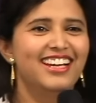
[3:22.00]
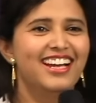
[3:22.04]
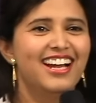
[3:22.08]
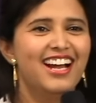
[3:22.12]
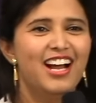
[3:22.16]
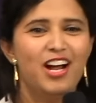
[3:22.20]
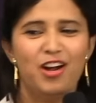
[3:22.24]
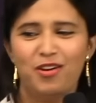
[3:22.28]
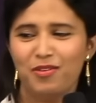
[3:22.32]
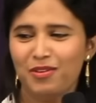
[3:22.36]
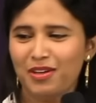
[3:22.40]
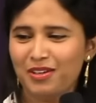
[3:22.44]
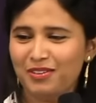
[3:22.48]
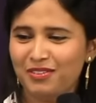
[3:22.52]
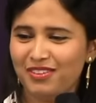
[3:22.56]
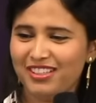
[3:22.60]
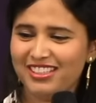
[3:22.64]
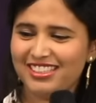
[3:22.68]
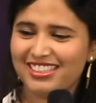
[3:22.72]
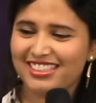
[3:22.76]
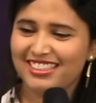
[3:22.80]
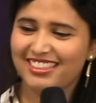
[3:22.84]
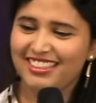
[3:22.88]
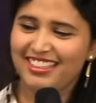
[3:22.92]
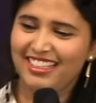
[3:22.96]
how I
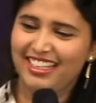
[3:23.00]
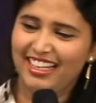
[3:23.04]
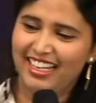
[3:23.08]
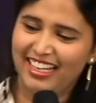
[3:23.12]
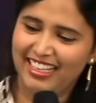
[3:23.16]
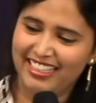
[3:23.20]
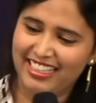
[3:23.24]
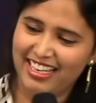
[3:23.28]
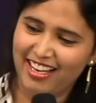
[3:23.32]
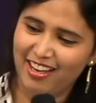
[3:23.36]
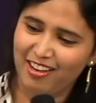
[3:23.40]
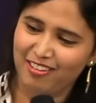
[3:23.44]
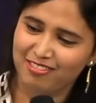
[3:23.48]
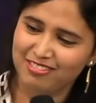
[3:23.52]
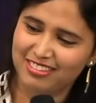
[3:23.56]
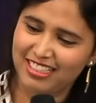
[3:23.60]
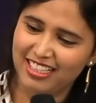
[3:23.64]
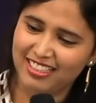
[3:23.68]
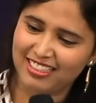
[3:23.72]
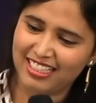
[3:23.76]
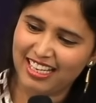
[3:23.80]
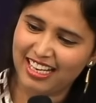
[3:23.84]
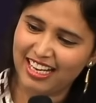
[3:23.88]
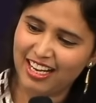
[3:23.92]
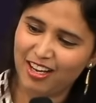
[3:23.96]
wish I have
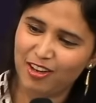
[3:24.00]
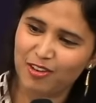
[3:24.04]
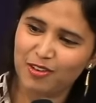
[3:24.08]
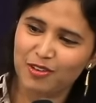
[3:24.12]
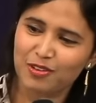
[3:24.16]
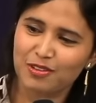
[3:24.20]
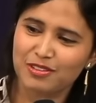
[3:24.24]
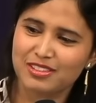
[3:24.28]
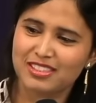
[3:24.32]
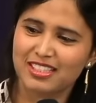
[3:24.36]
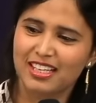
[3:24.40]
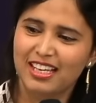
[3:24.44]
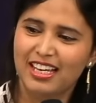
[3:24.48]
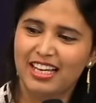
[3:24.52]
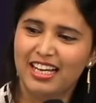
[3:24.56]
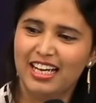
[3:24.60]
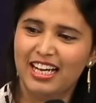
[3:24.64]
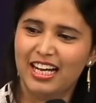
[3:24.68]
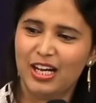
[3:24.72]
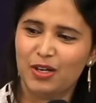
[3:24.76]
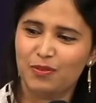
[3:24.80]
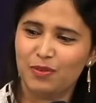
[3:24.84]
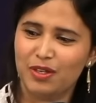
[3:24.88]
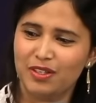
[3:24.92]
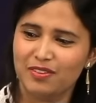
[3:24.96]
that house,
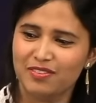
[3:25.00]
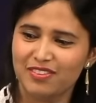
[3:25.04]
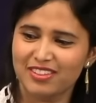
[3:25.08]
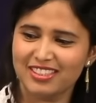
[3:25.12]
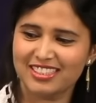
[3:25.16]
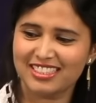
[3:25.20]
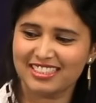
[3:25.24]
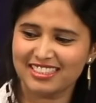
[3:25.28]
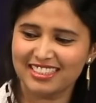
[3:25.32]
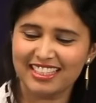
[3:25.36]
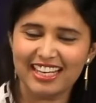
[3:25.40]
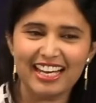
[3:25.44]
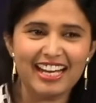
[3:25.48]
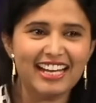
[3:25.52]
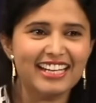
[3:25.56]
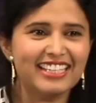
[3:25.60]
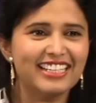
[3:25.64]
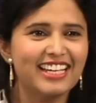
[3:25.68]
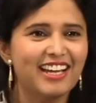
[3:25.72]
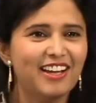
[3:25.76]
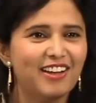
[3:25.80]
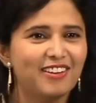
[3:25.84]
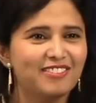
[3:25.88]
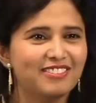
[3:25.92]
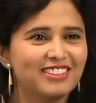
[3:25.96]
how I wish I
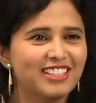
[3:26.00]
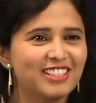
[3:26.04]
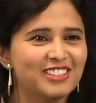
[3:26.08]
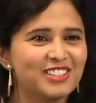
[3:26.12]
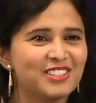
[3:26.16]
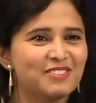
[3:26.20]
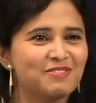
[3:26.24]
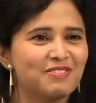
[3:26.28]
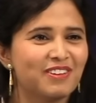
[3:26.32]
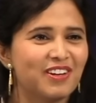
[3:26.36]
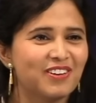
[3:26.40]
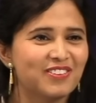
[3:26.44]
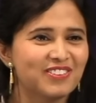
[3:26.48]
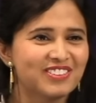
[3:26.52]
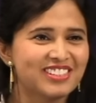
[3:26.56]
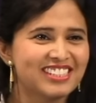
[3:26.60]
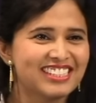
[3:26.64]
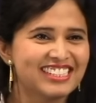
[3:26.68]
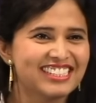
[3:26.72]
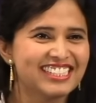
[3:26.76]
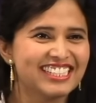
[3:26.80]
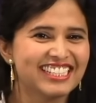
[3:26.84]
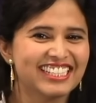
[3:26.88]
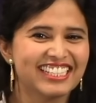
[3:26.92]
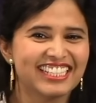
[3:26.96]
have that
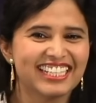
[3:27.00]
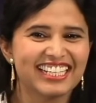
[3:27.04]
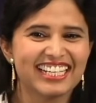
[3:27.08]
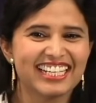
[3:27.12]
spouse.